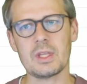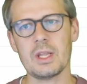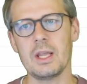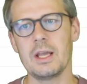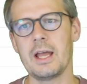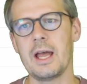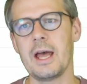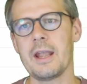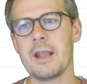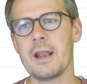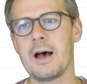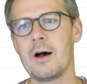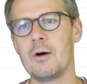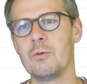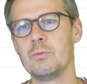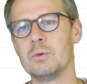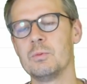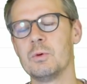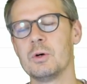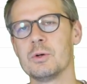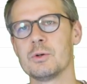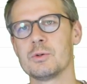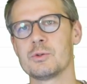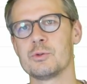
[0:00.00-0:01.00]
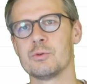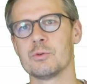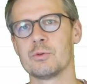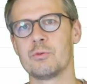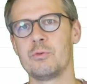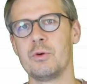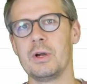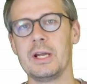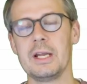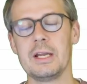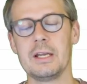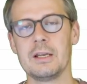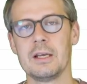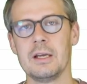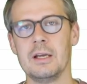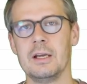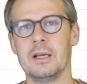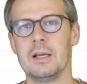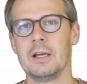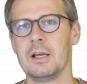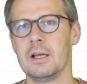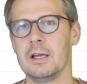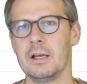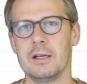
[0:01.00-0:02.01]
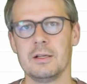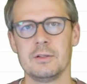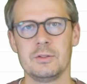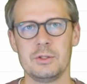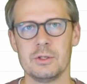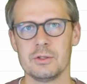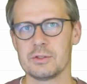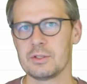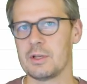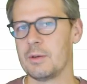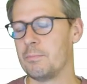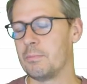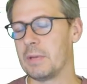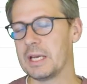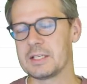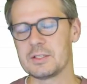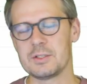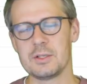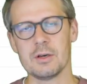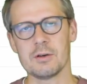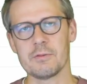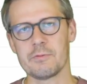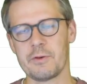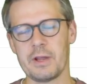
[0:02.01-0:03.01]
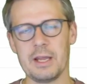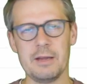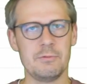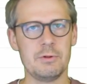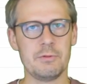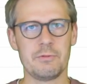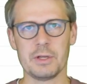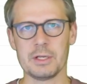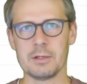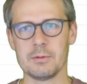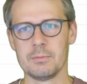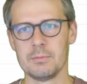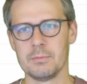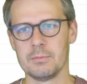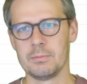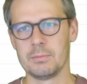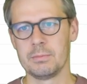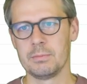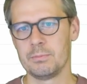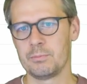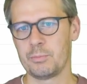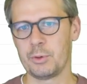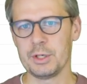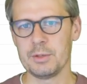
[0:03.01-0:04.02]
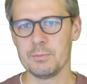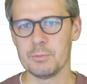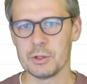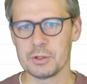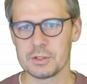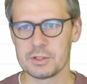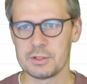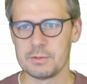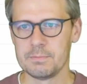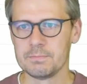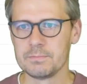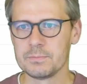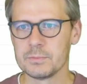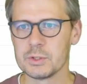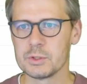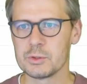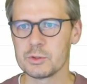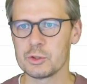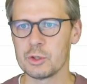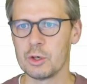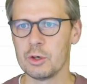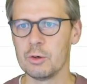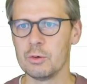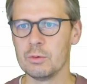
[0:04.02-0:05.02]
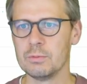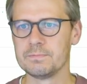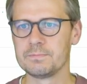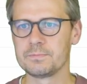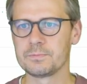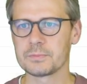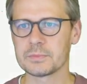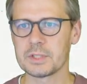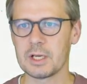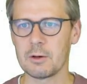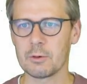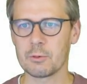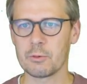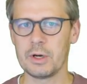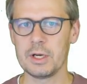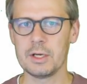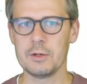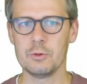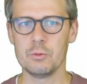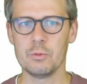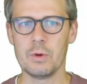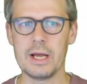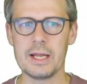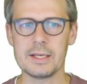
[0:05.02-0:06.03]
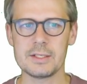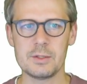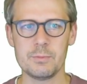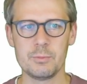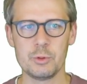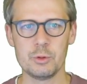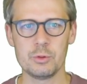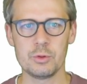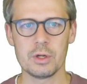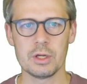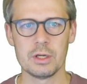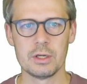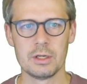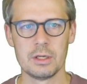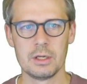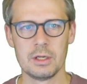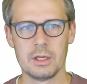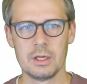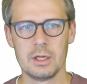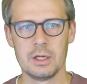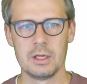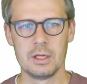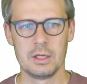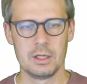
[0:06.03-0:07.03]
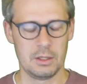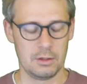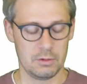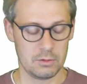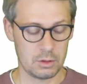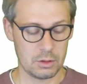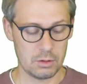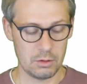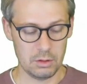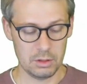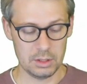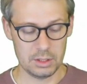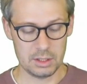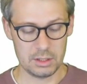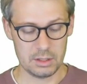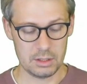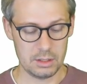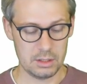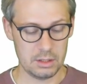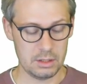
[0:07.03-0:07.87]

and now we want to create just a mixture of everything pretty much. So I'll create a new attribute, call it